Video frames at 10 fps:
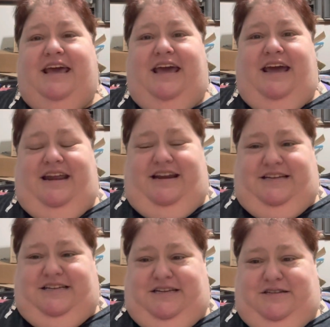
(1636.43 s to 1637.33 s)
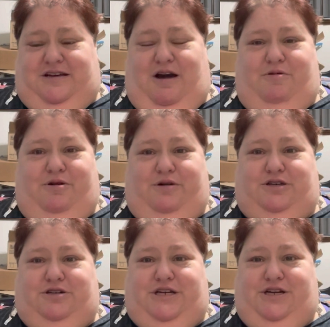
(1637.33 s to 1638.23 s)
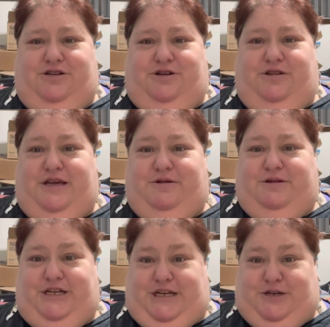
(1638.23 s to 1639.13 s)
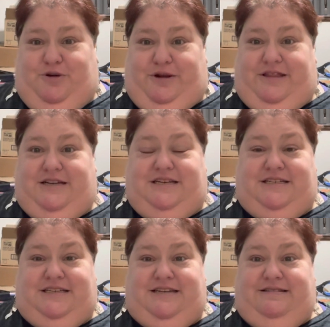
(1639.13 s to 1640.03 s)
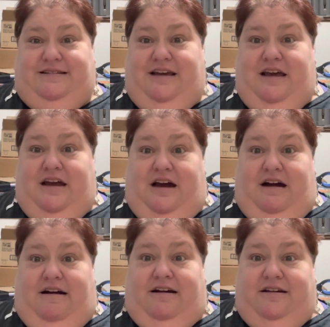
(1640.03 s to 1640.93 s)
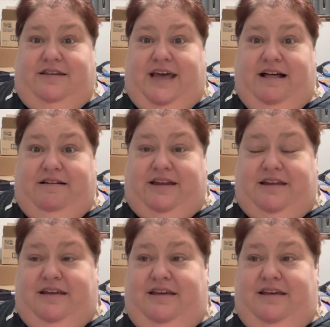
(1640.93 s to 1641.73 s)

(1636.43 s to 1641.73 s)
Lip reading: And he says, I wonder what your teacher's going to think when she gets a hold of this. I said, hard telling.